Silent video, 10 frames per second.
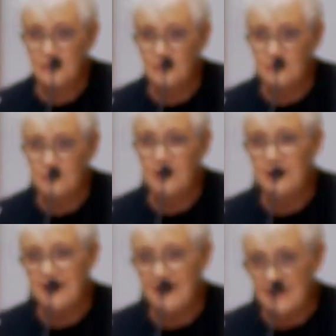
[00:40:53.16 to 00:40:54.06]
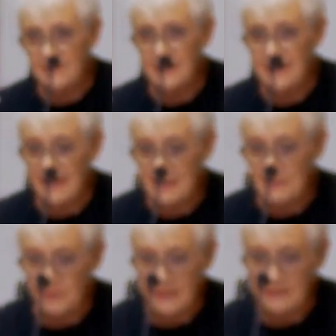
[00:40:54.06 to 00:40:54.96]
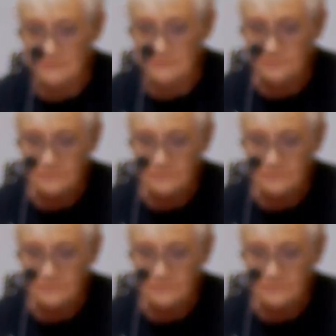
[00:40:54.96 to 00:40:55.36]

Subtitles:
school gave the game away.